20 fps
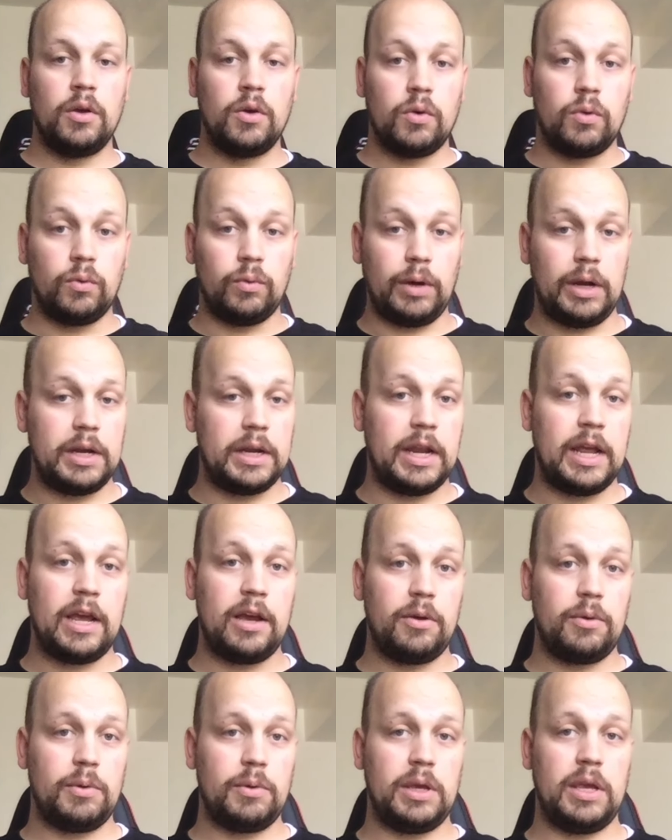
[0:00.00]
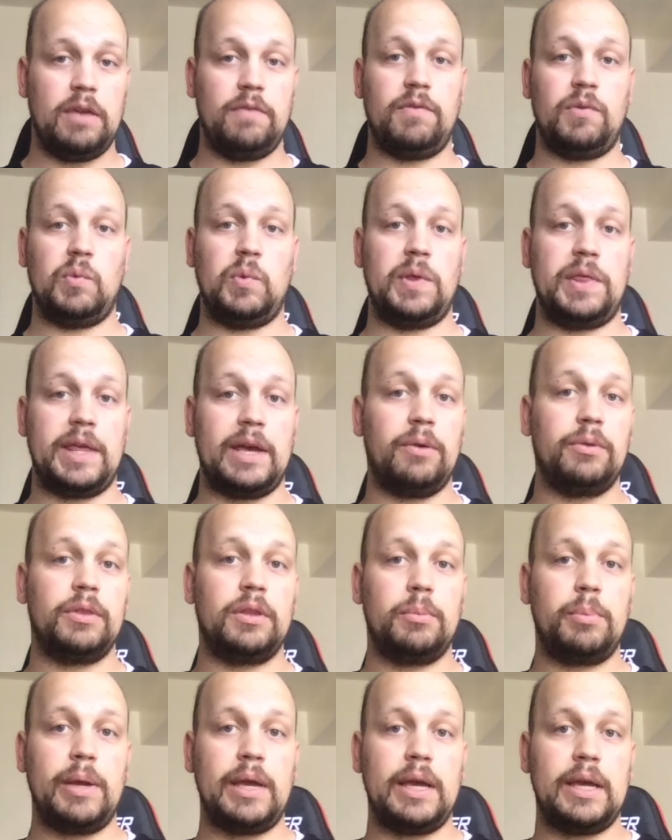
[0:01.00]
Right now, even without
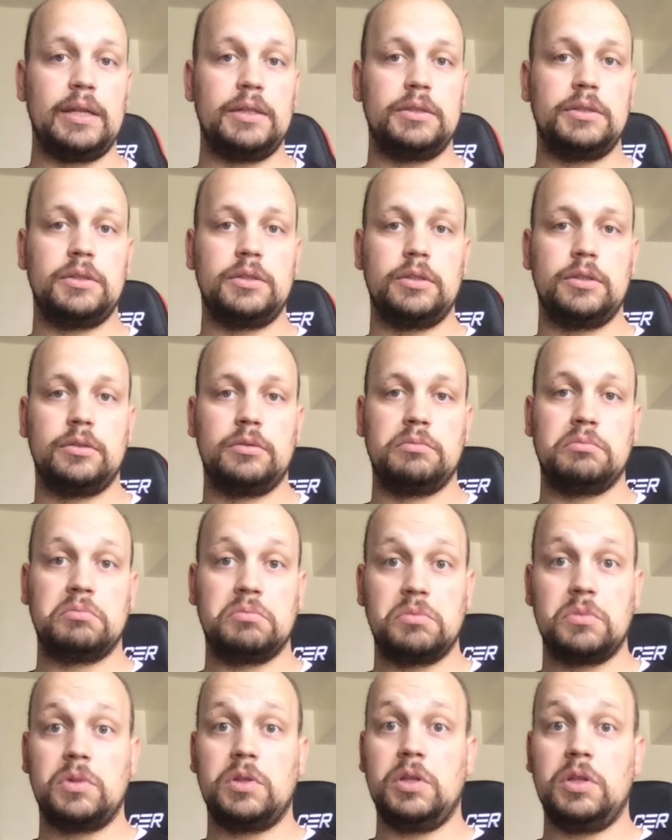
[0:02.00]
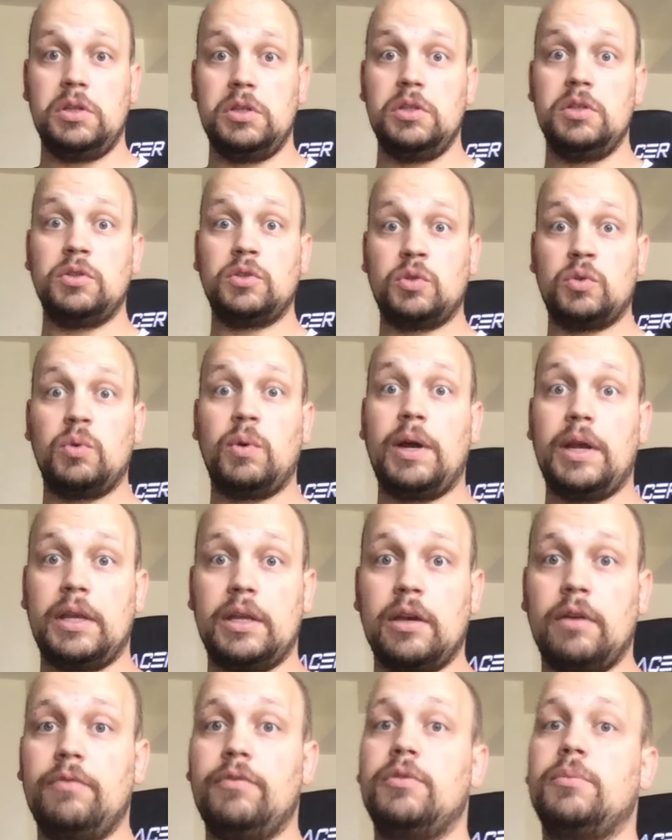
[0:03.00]
the pads, this is quite
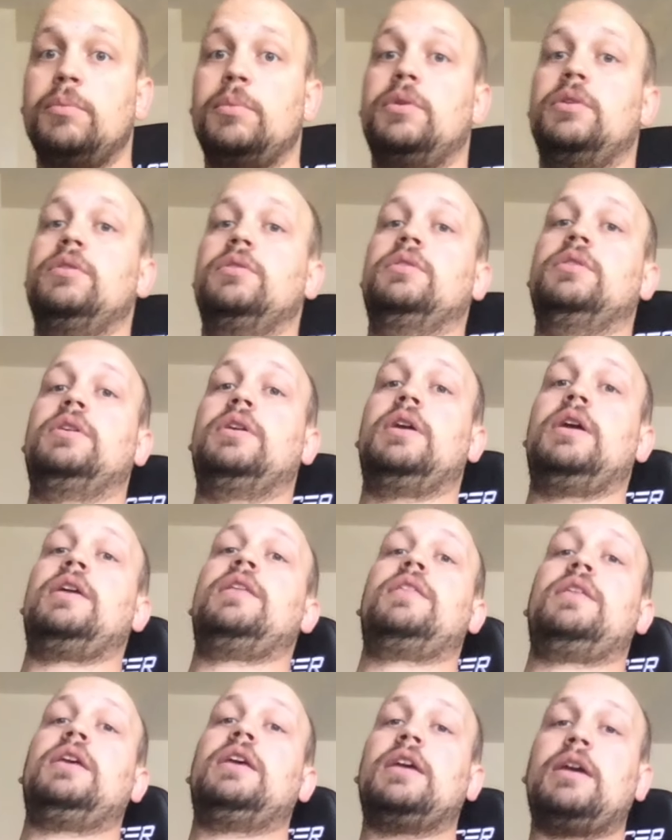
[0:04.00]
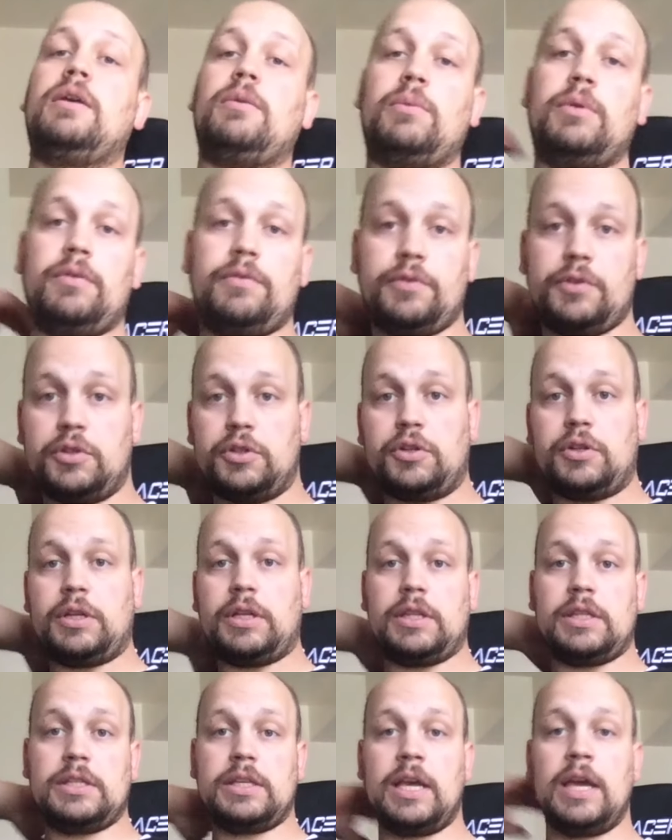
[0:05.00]
comfortable. I think I will for sure
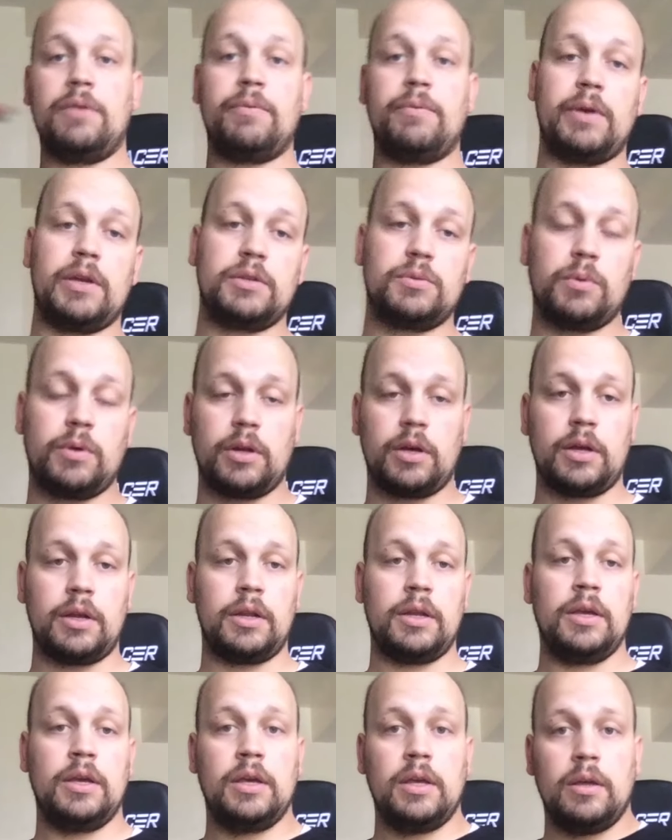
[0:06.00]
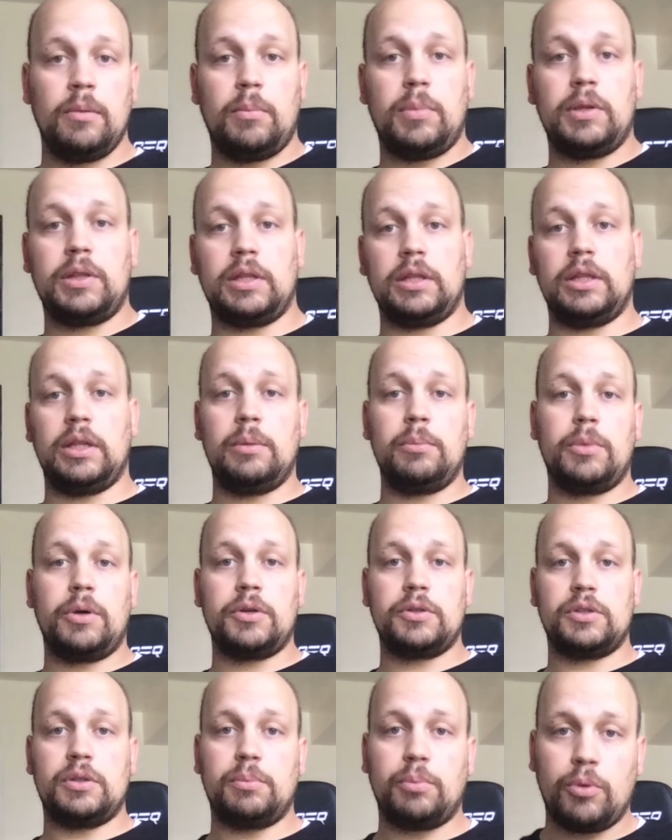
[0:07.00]
get the headrest one on, but the lumbar
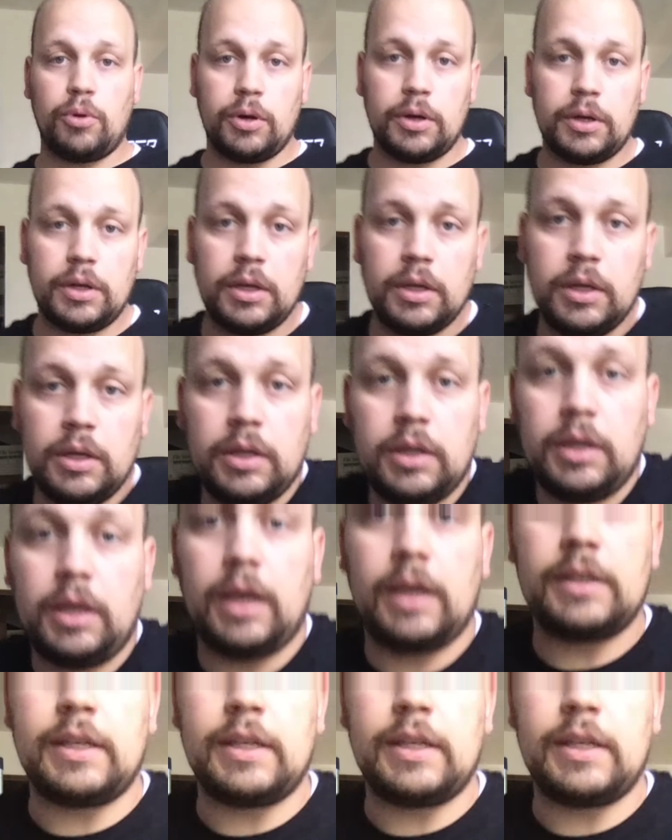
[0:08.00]
support is